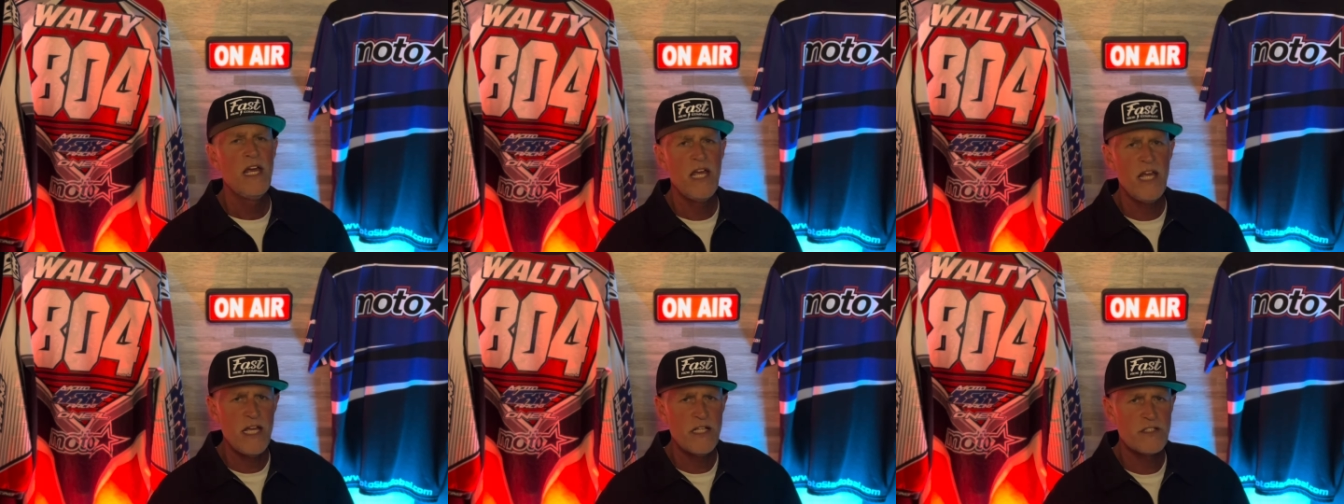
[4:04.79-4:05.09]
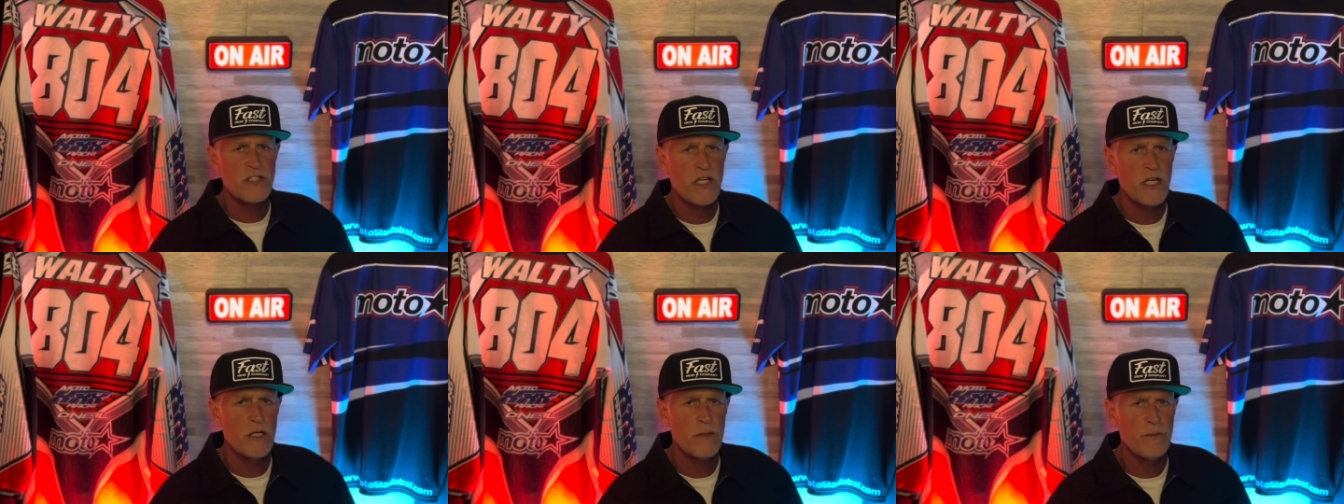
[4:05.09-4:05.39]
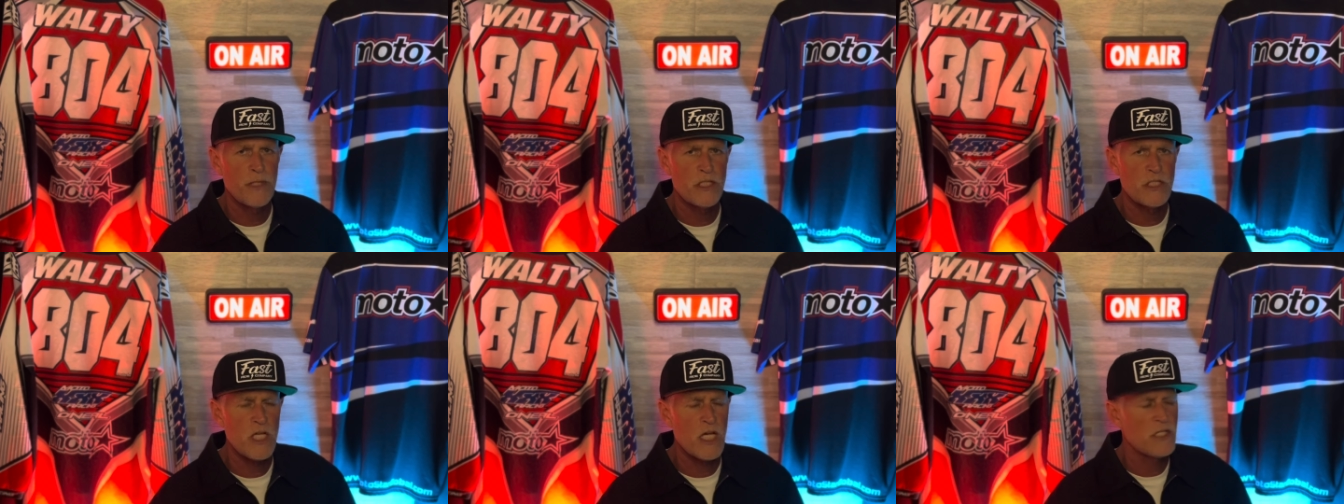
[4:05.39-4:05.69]
It's going to
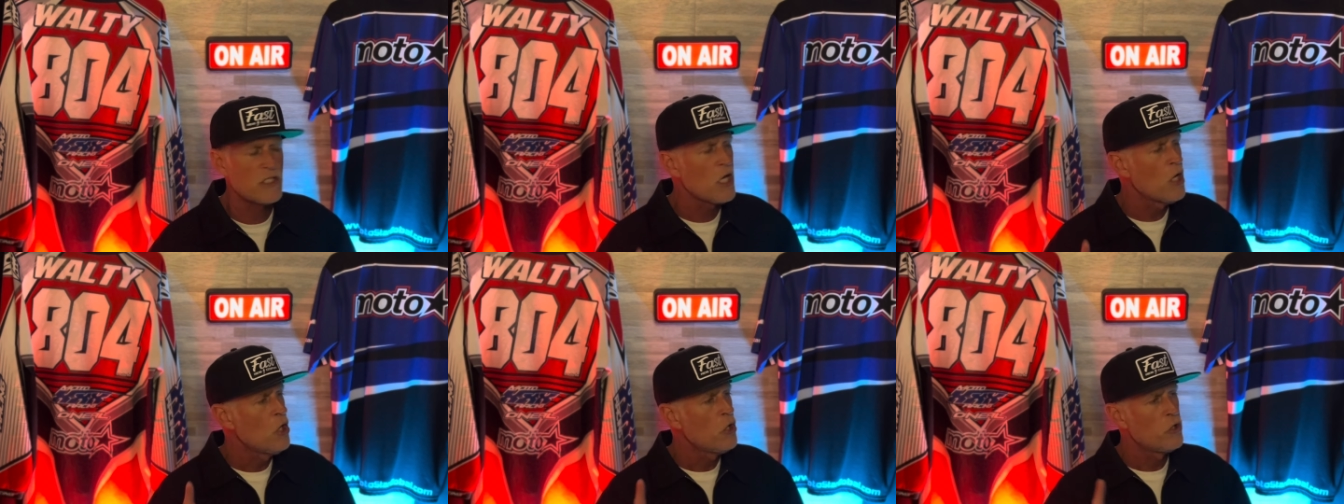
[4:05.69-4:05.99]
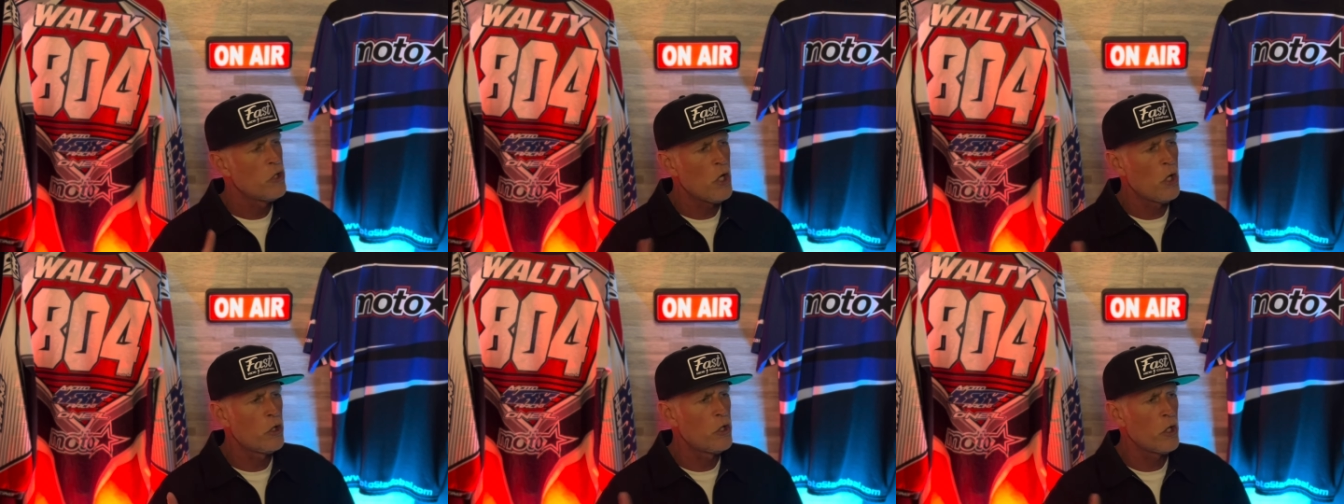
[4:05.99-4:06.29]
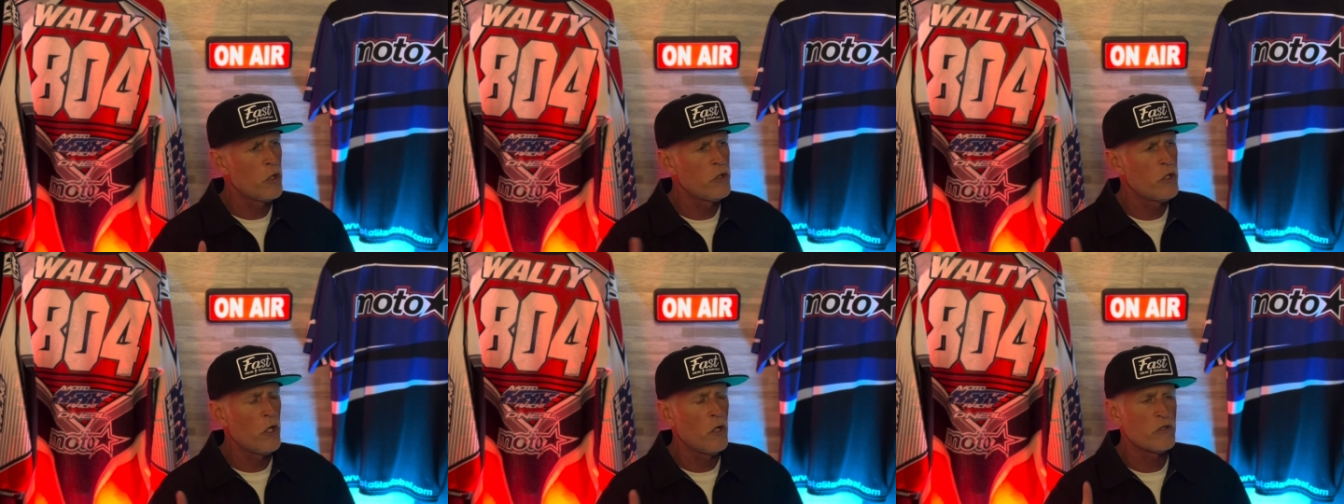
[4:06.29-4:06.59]
be Chase. No,
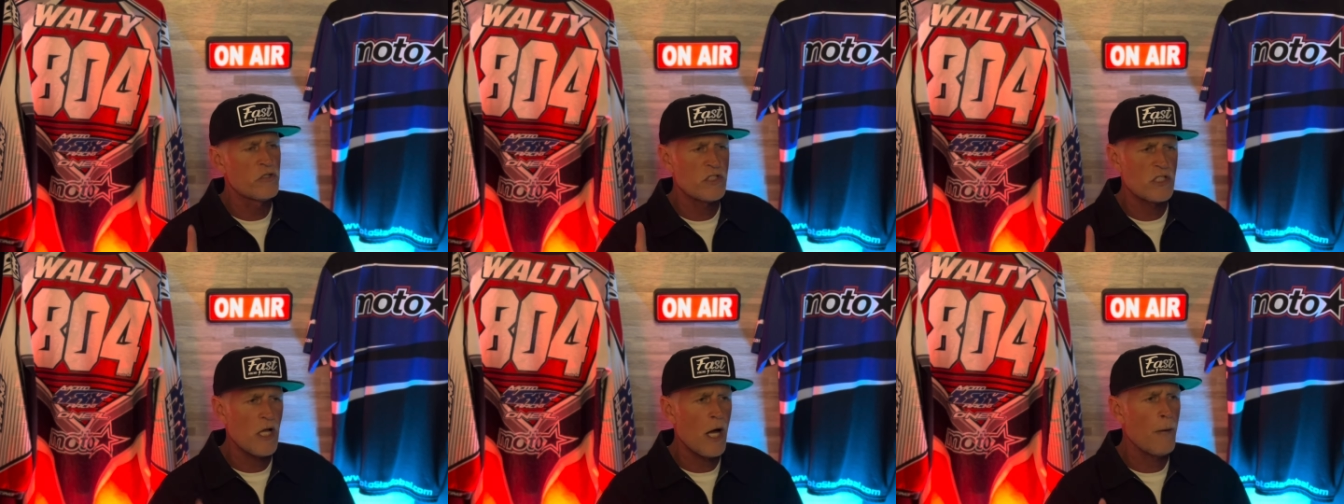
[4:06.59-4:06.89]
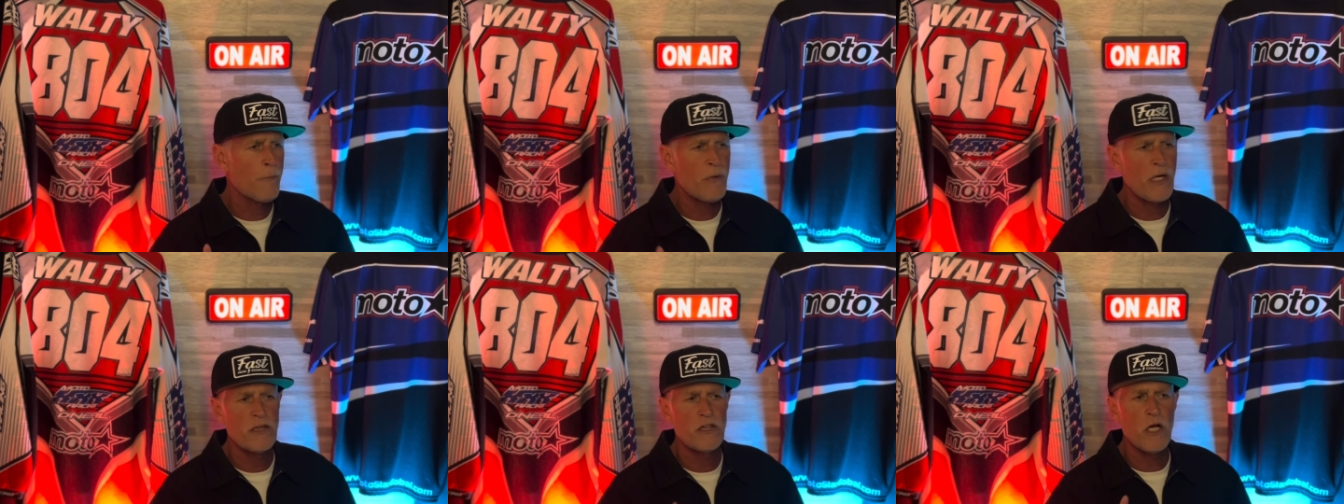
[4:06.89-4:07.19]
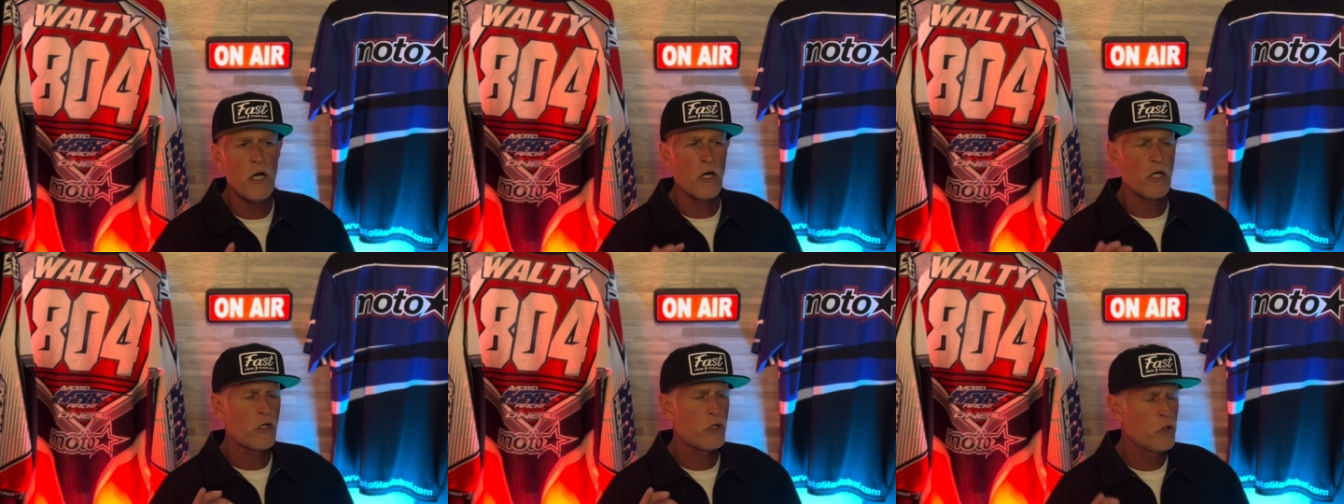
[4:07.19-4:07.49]
no, no. Stop right there.